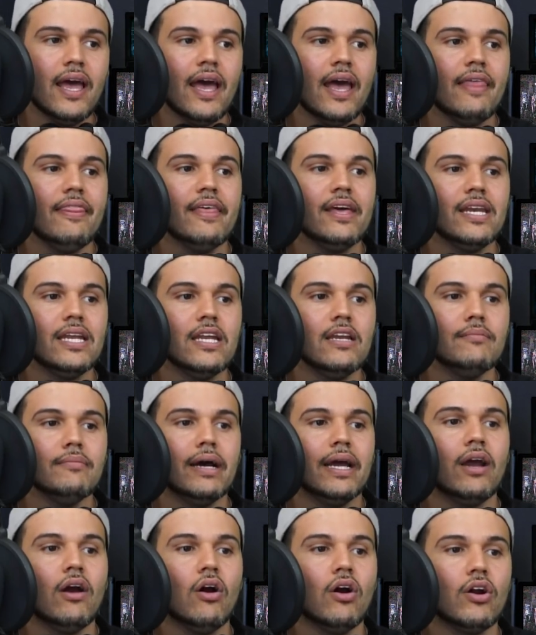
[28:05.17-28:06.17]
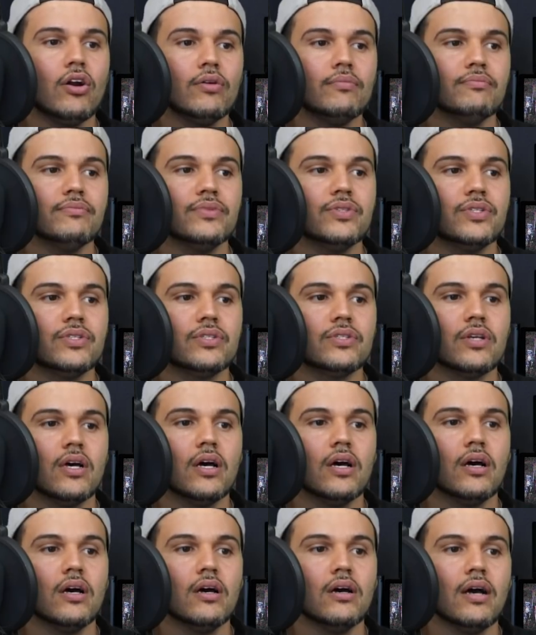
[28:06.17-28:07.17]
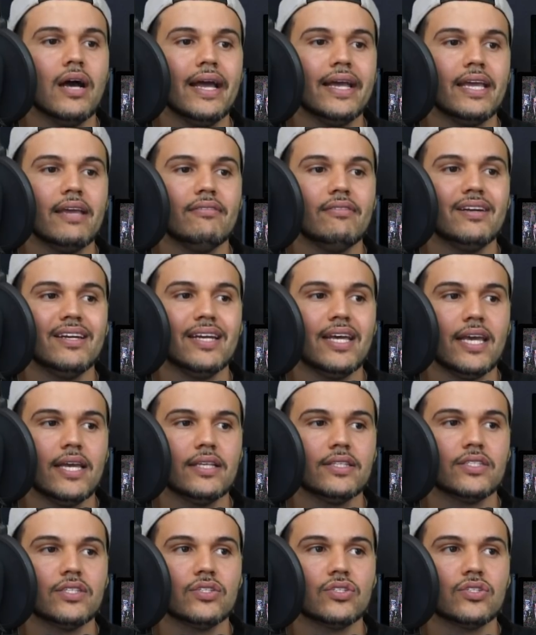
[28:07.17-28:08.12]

and then In My Arms, I gave it an 8.